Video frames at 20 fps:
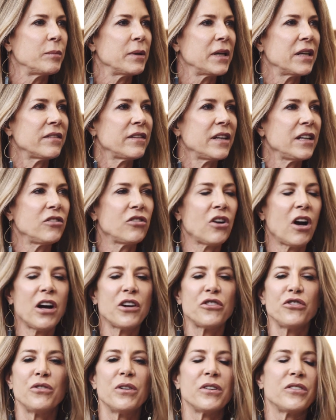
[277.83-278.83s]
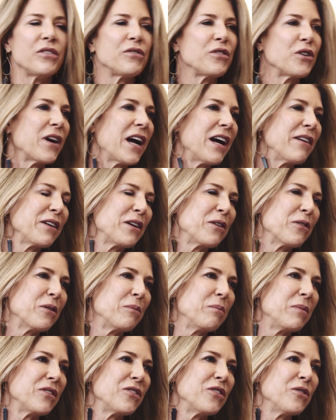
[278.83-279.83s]
because they talk to you as if you're having your
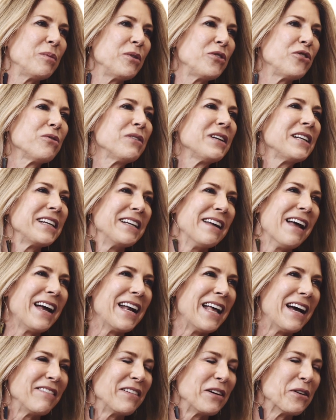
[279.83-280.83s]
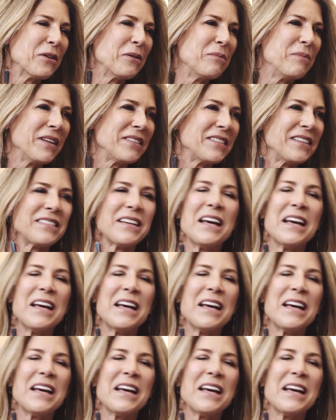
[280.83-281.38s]
own business, but you're really not having your own business.